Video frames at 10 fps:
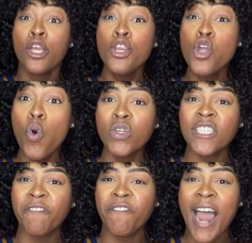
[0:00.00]

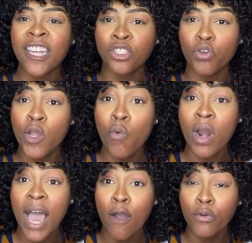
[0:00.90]
News flash to the
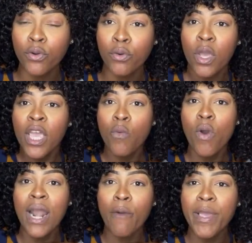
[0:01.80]
whole of uno, the
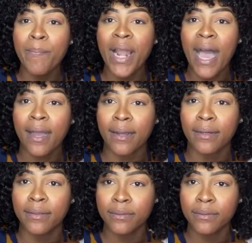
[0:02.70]
whole of we black.